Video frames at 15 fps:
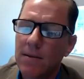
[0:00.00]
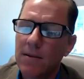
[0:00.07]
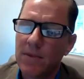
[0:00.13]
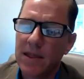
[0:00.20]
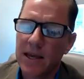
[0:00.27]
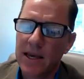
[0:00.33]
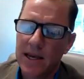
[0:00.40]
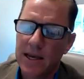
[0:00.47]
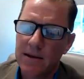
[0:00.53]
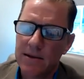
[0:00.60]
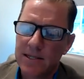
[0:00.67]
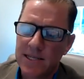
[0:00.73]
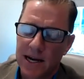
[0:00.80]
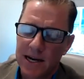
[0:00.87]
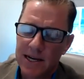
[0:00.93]
The
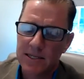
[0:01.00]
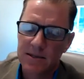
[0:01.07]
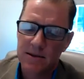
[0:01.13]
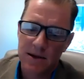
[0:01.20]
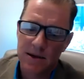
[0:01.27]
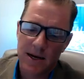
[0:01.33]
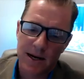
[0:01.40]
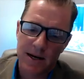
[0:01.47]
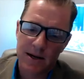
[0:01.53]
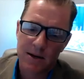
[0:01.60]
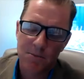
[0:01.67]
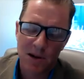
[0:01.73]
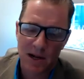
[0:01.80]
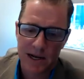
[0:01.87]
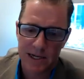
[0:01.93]
site
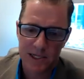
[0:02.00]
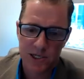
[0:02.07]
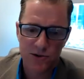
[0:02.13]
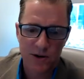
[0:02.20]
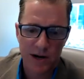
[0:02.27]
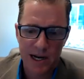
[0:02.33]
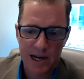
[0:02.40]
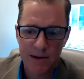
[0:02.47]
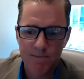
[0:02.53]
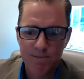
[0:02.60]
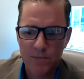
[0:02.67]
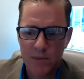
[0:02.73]
compliance training.